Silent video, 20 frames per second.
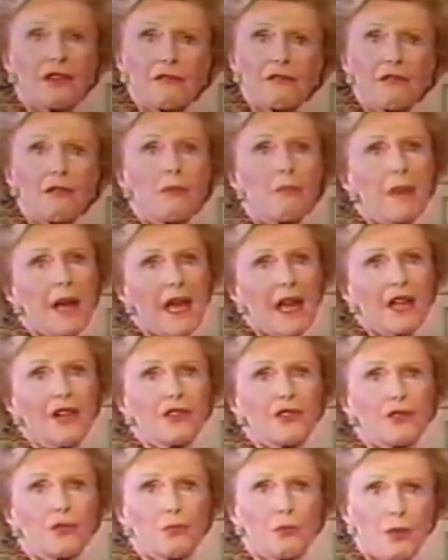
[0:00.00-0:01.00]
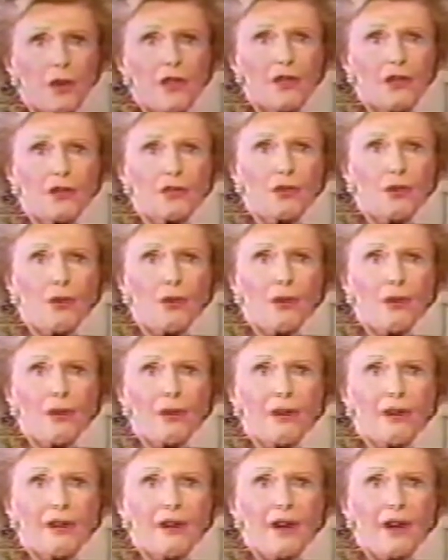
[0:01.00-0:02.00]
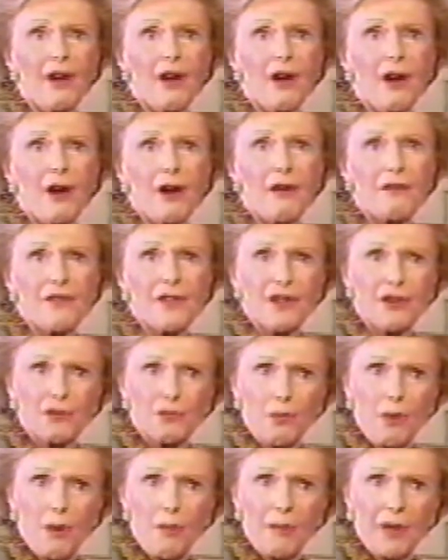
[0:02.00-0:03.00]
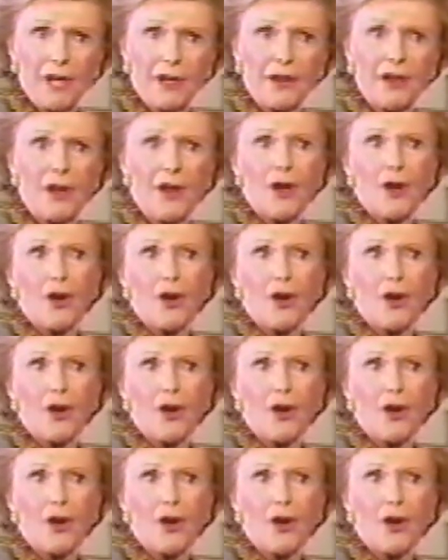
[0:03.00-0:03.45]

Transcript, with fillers: that remains with us all of this woman